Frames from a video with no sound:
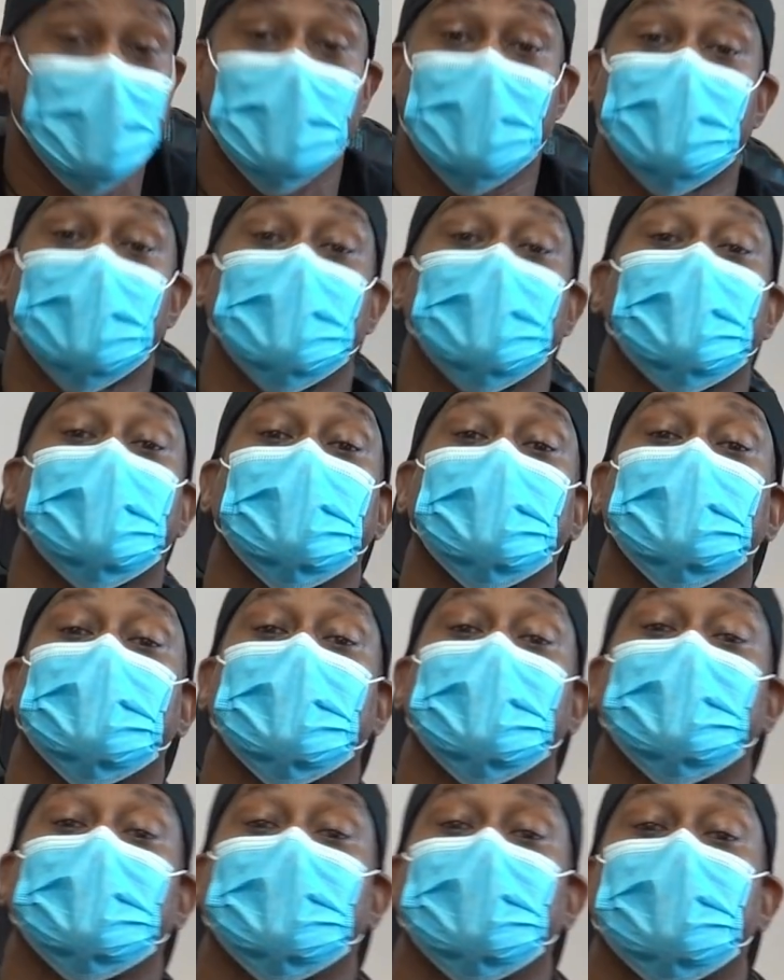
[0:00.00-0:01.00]
baby, they
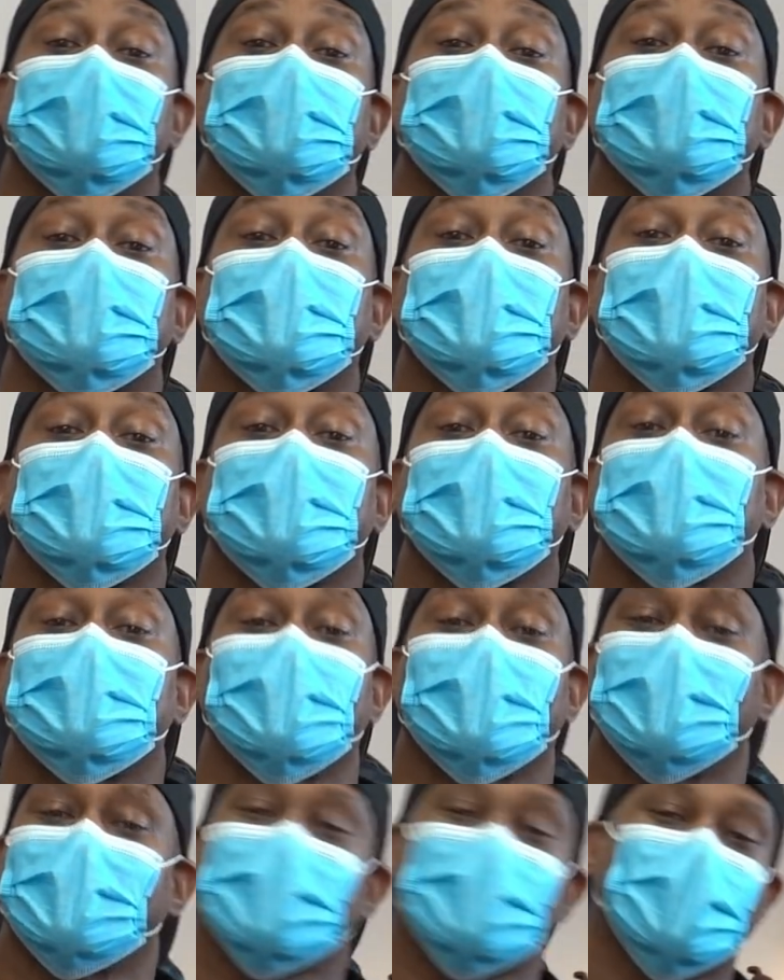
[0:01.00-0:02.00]
they they're consenting.
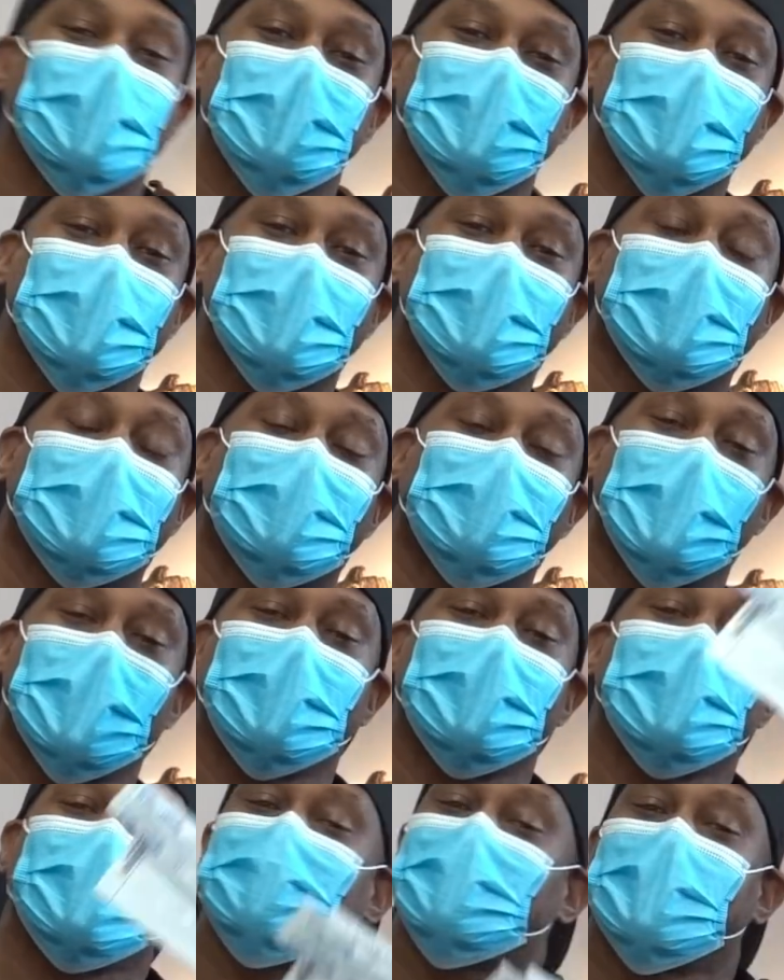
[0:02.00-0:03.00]
See, that's what I'm saying.
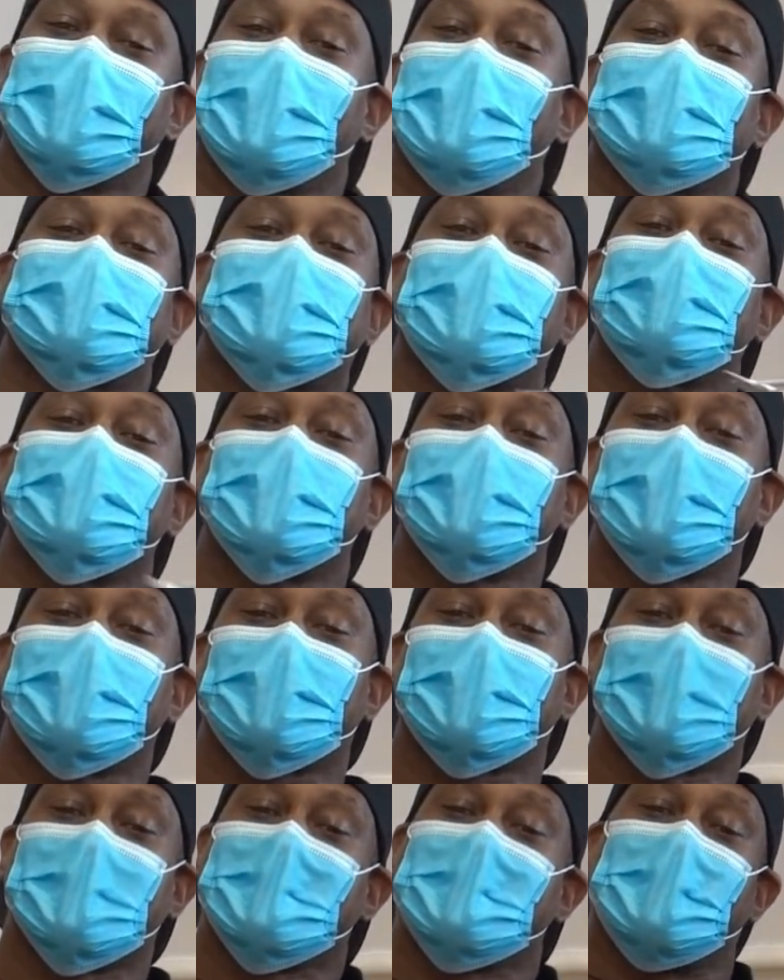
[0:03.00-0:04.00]
Why do they guys come in
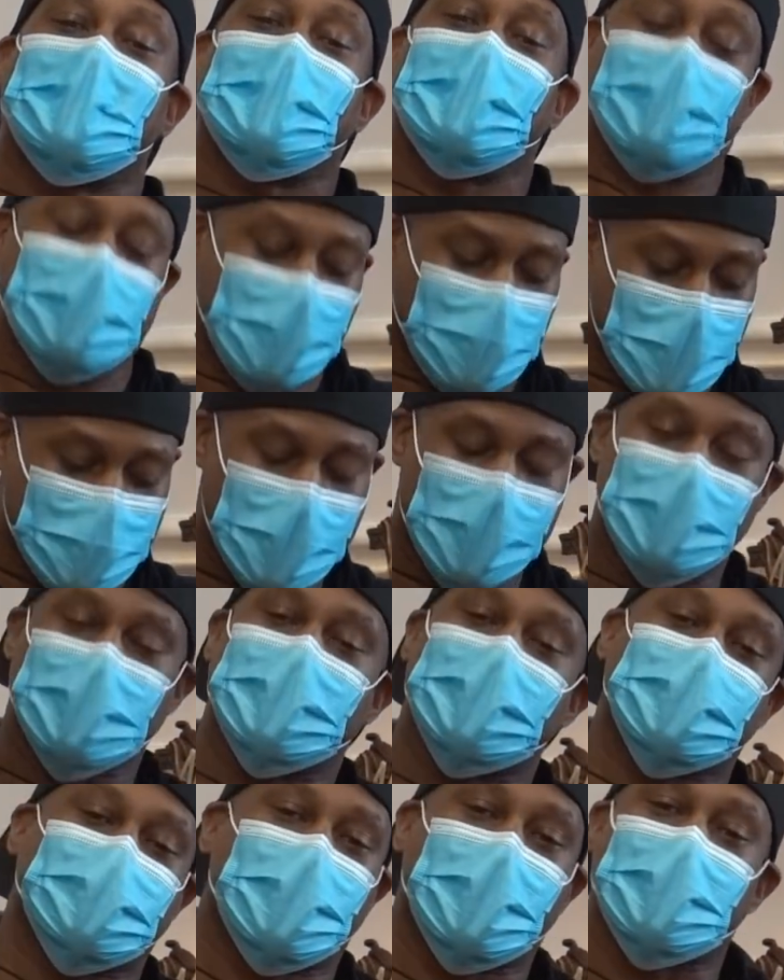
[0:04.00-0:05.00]
here? I don't remember
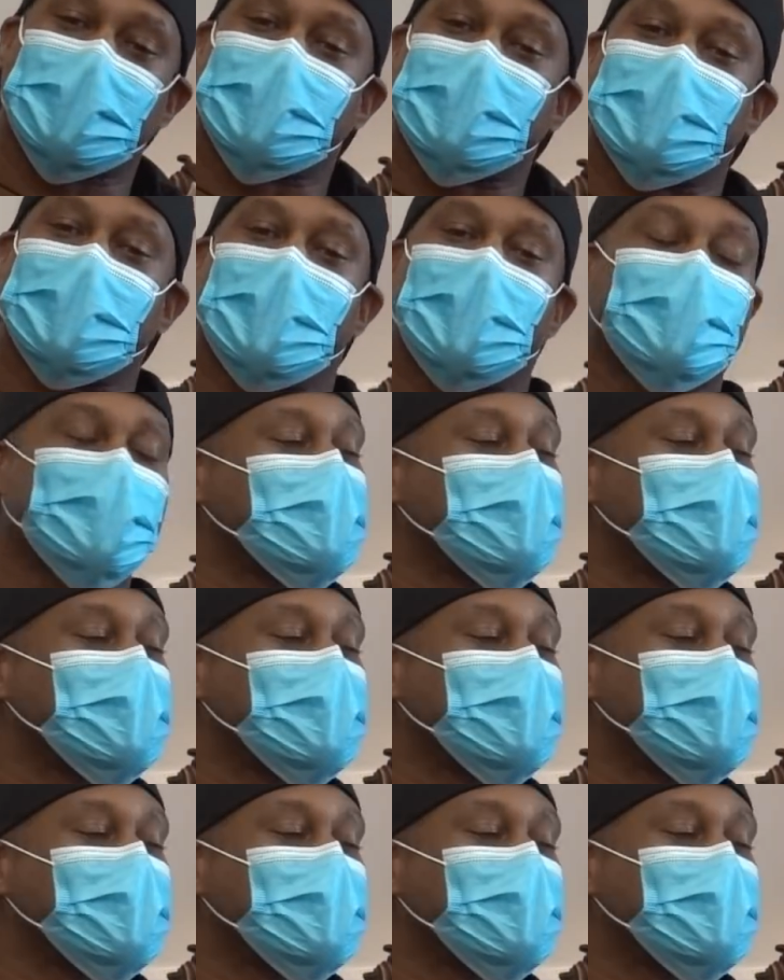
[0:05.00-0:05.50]
this person. I